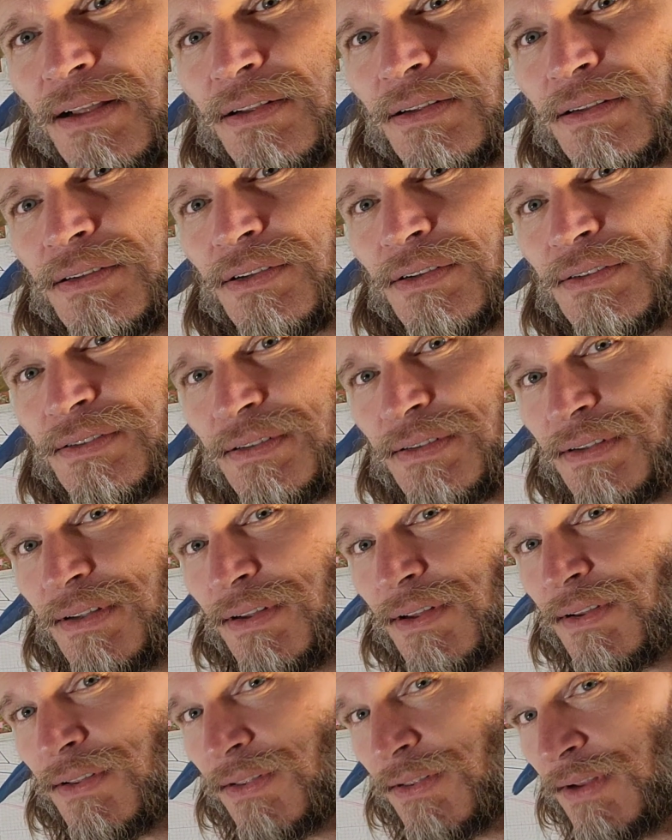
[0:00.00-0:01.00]

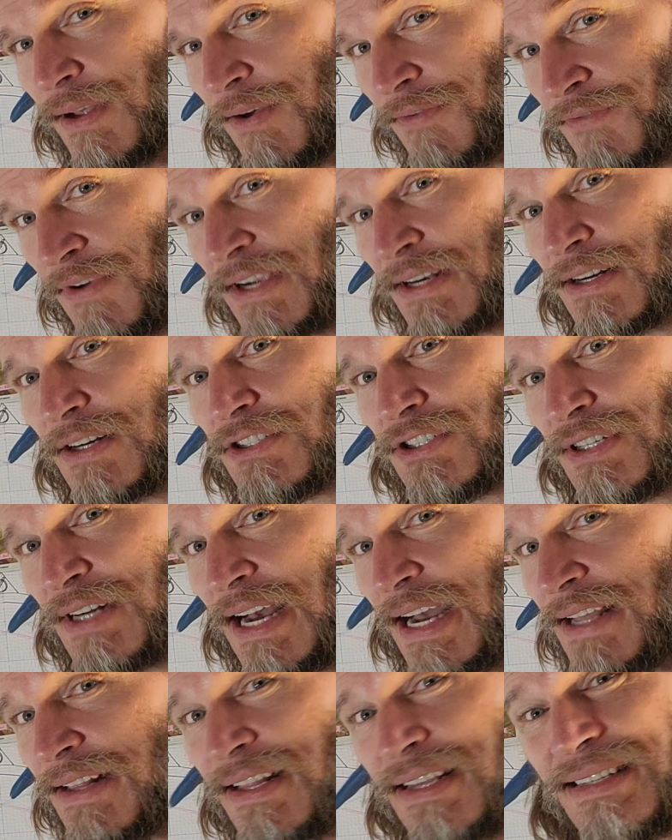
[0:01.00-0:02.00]
Wittgenstein, this is
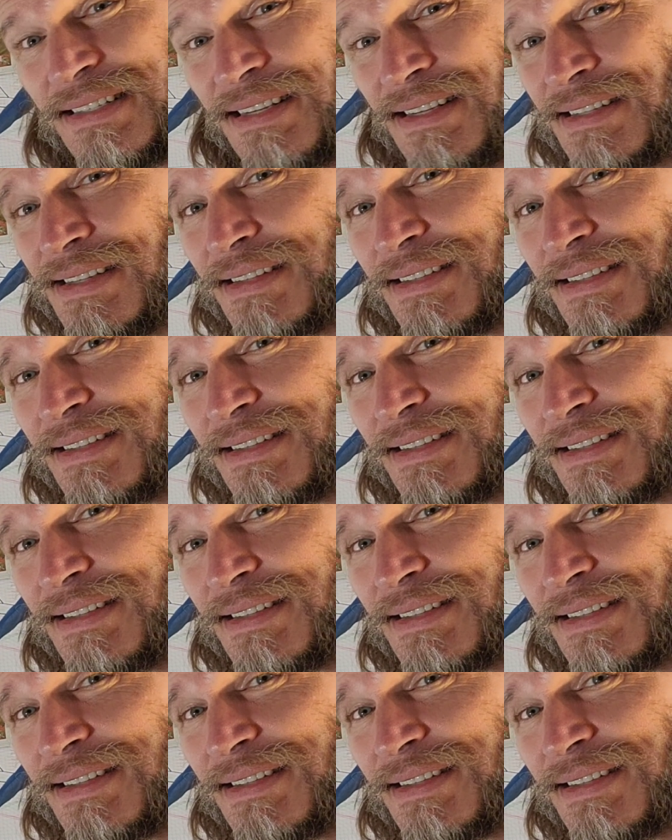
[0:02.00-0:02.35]
his